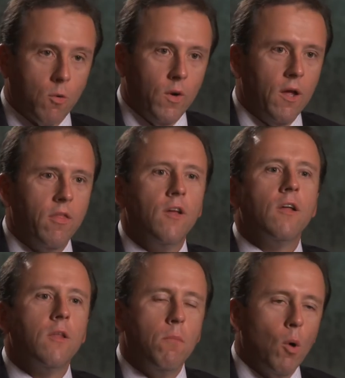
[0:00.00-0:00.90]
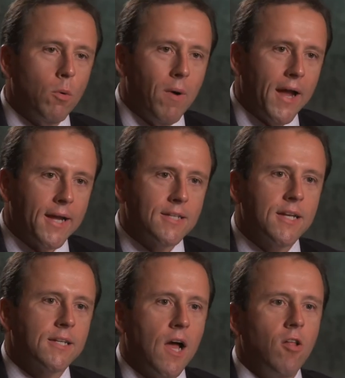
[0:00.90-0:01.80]
with the mobile banking
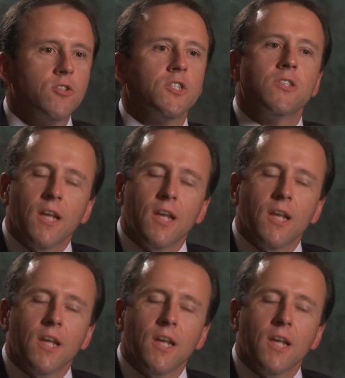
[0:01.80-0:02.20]
technologies.